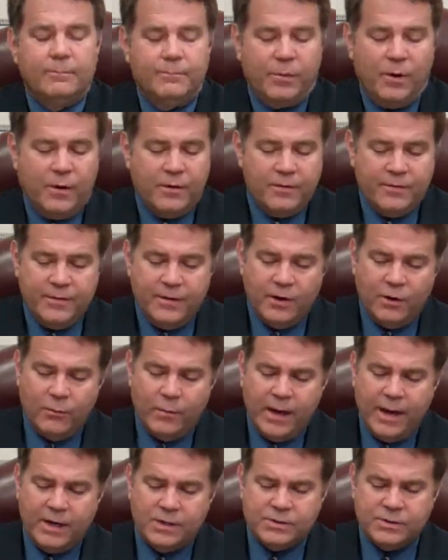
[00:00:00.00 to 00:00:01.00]
Part of their
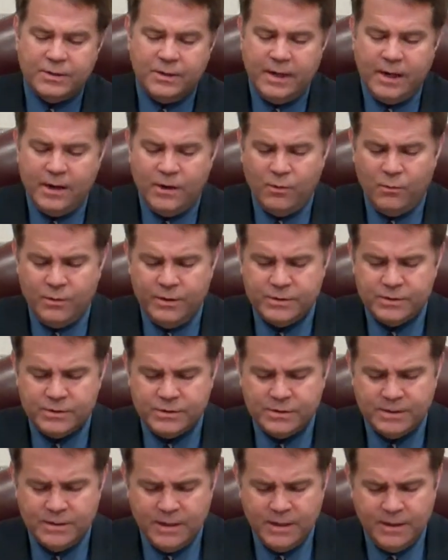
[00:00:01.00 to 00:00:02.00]
rationale
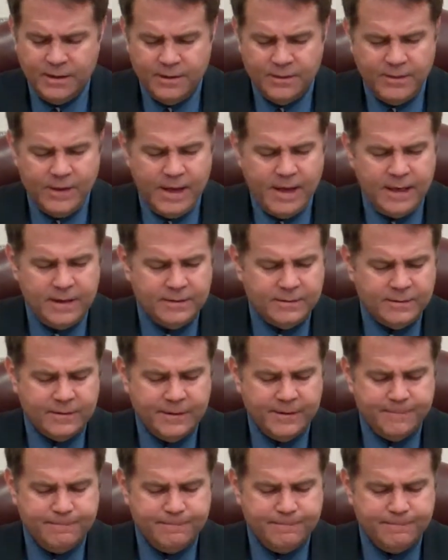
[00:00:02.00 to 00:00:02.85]
was that